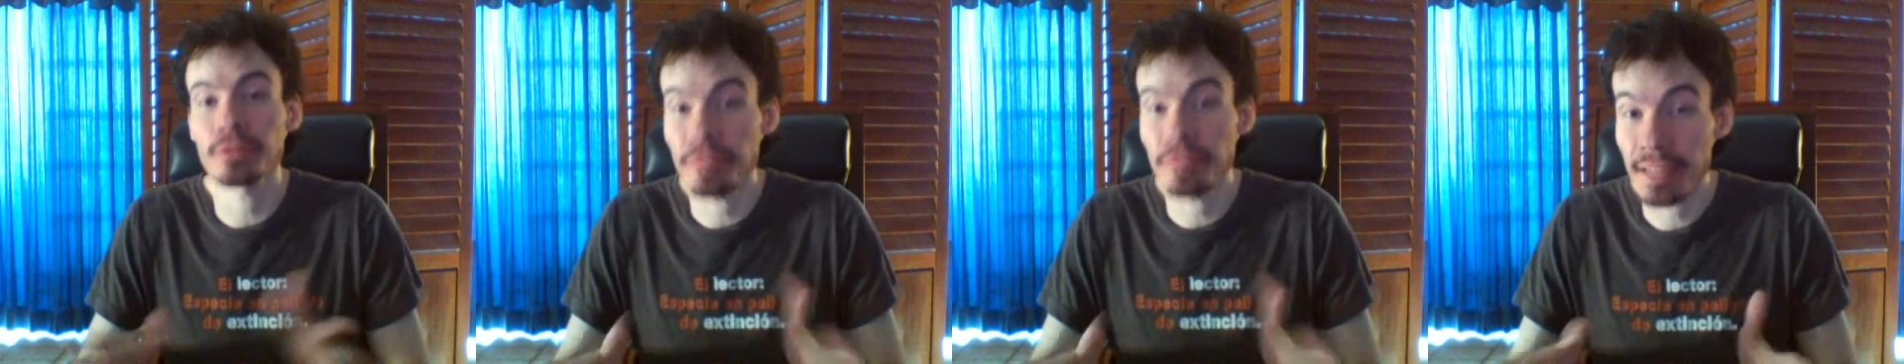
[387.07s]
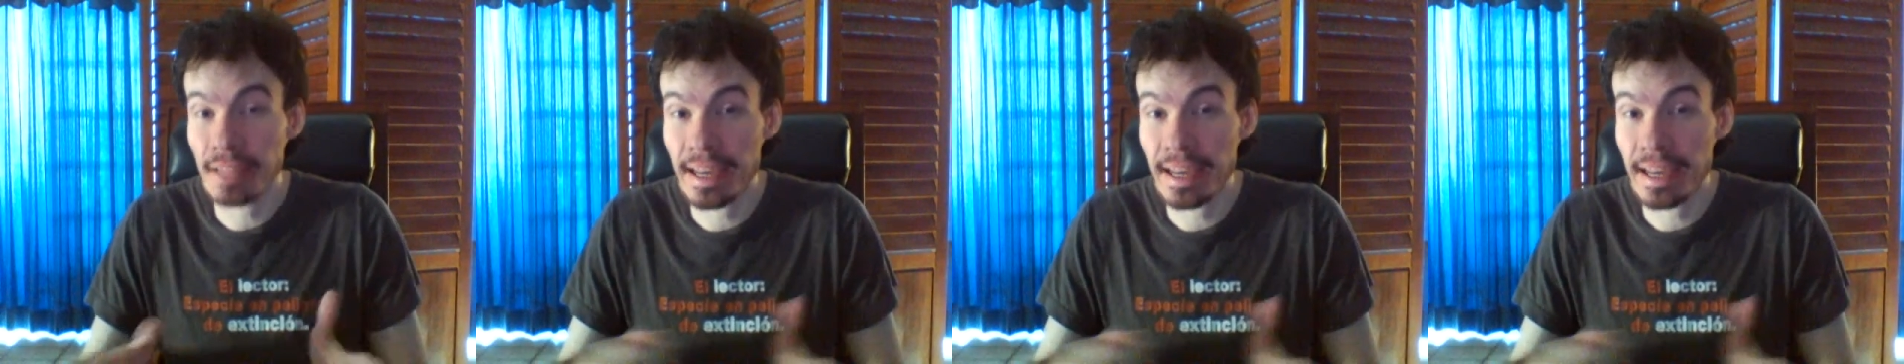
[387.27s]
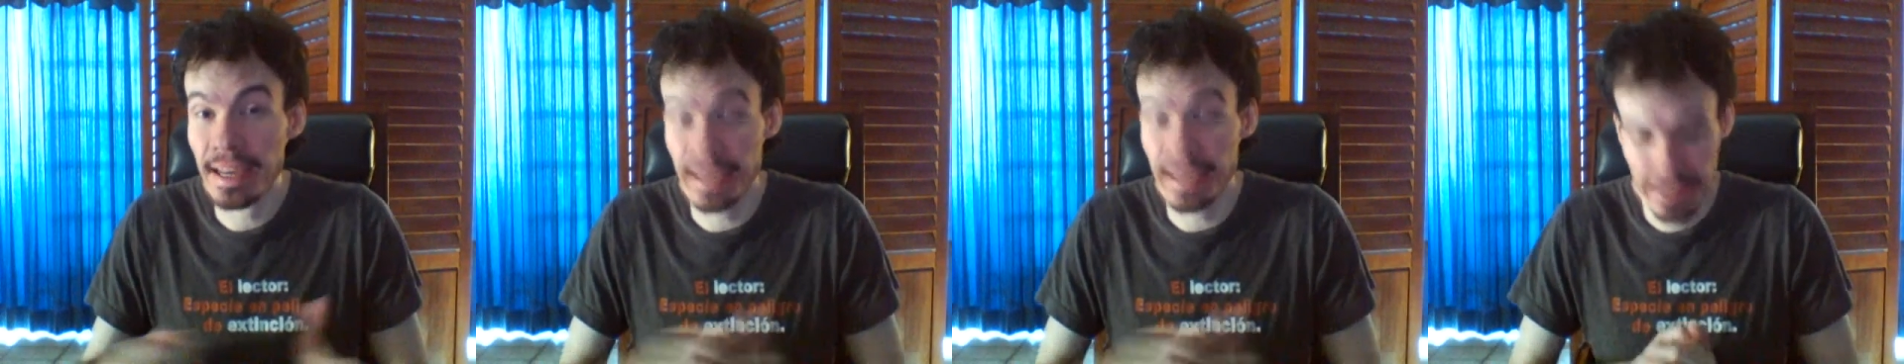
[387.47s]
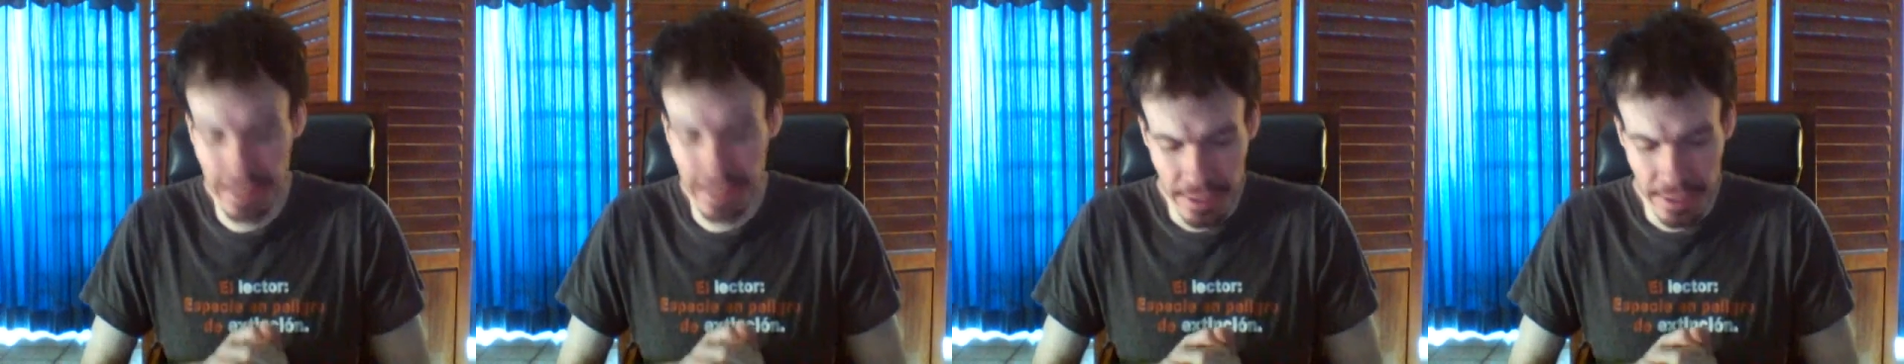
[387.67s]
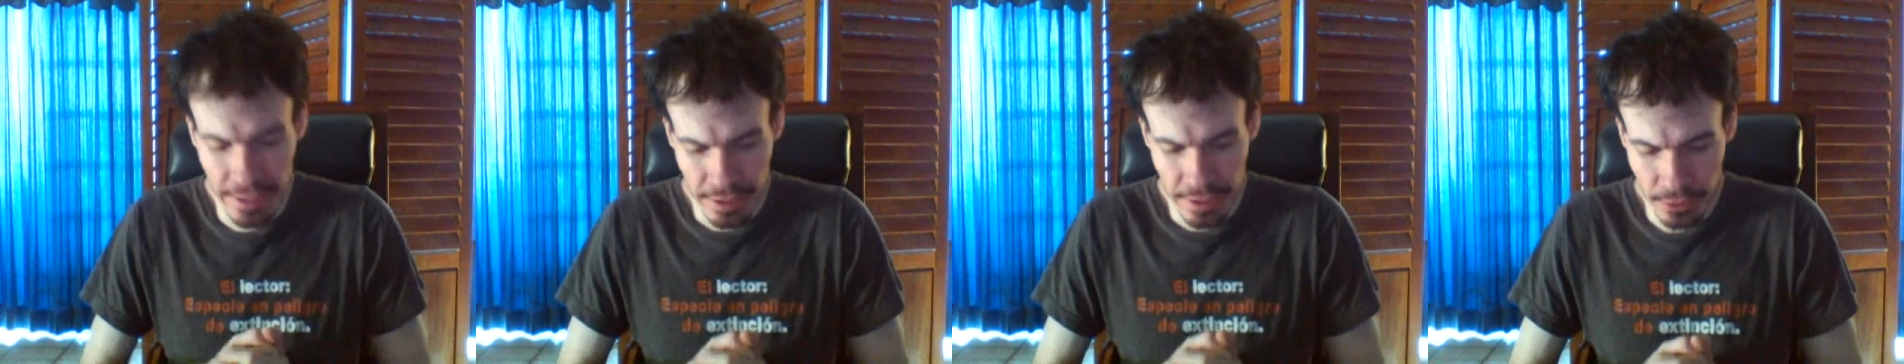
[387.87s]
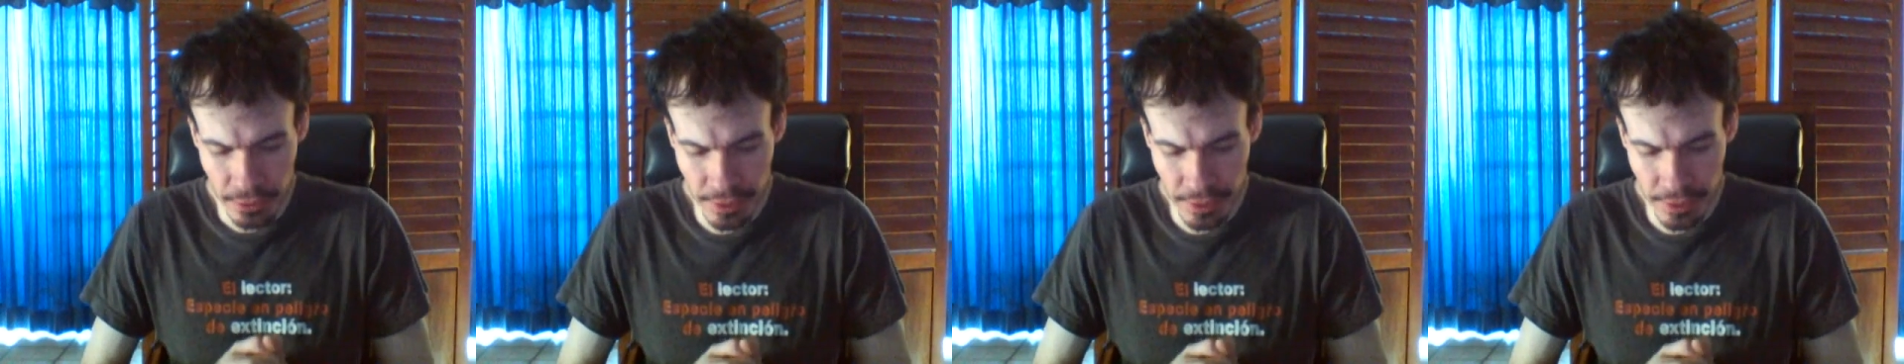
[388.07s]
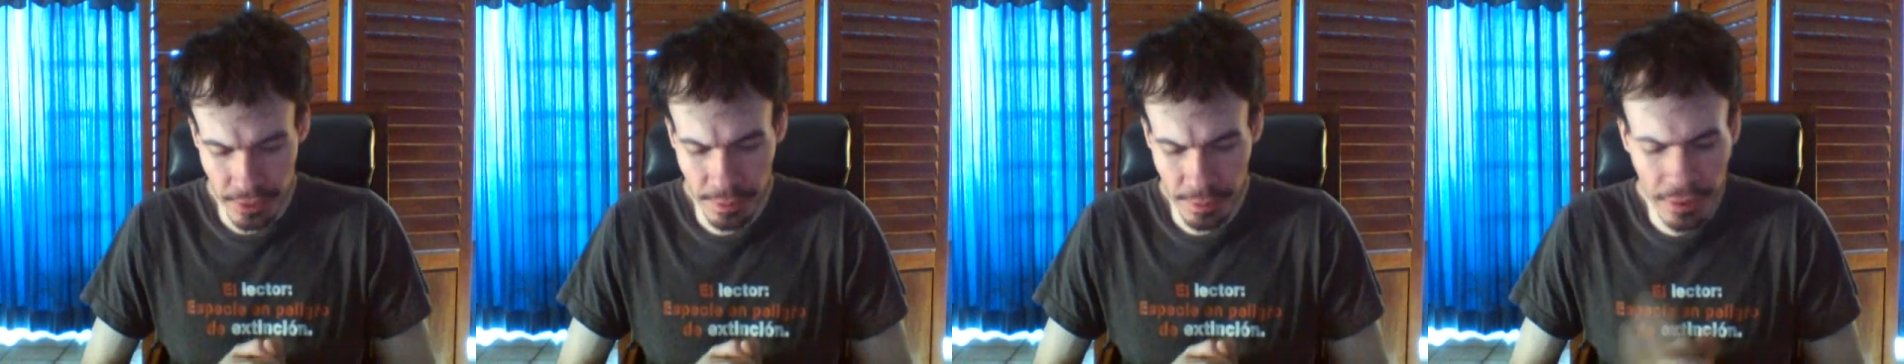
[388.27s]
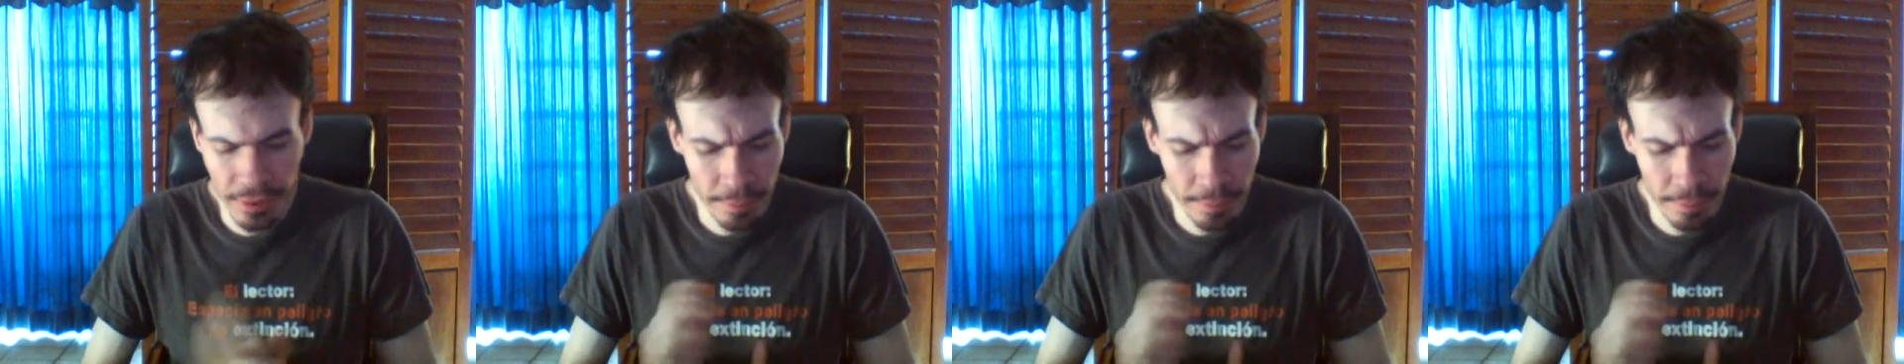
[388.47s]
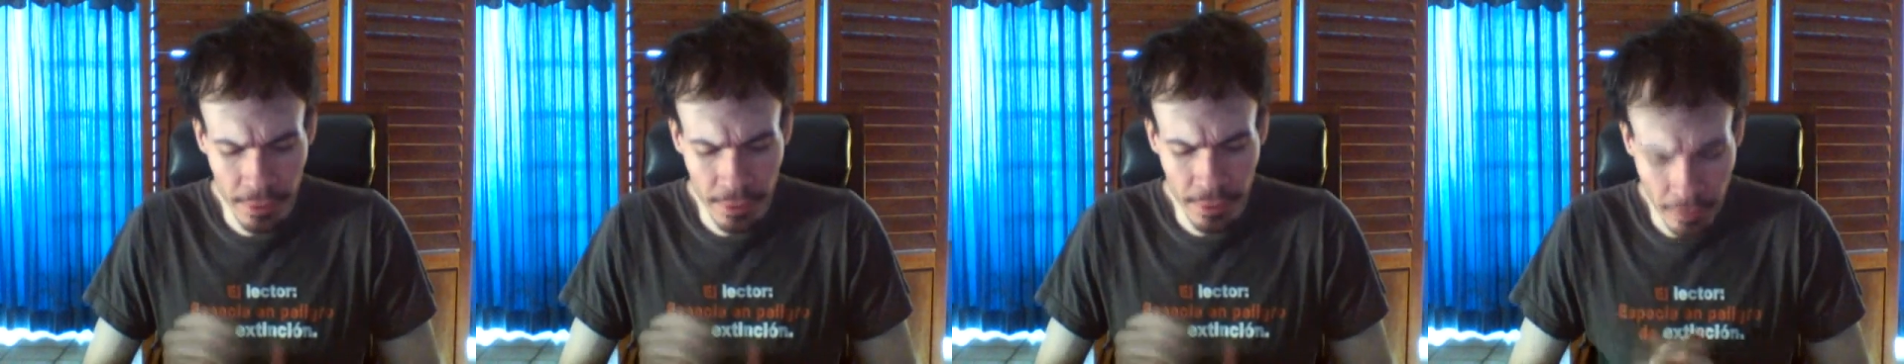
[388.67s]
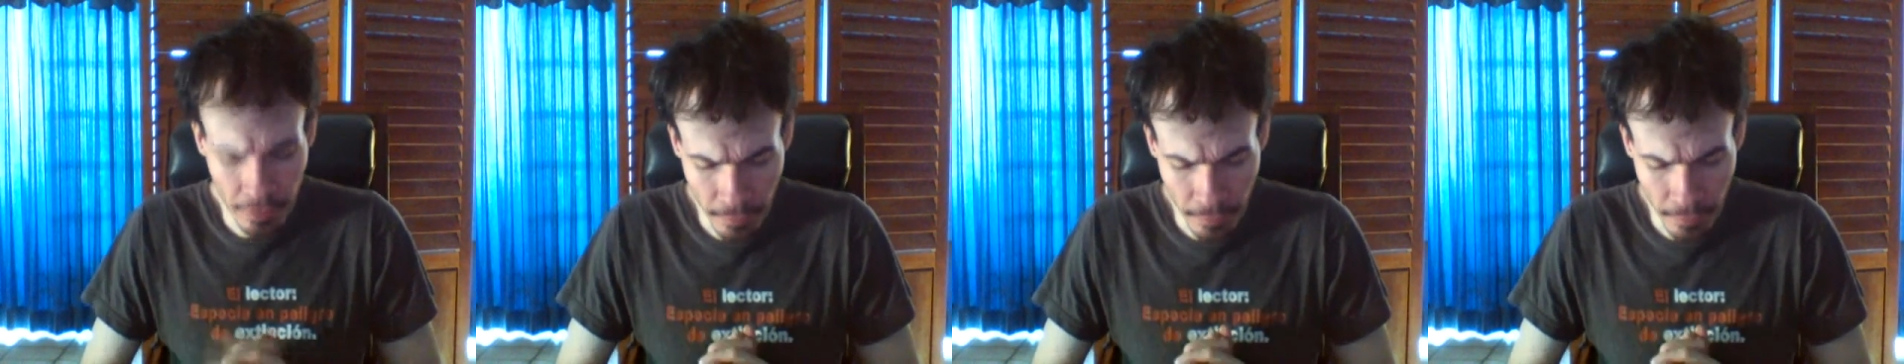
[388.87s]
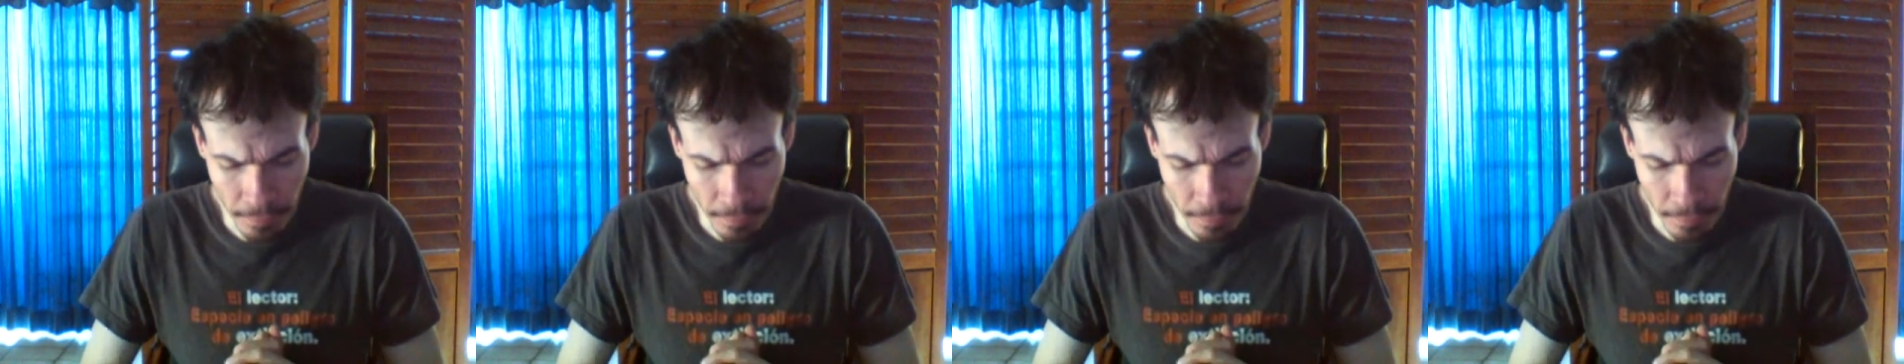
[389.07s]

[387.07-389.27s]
fly. So it's very powerful.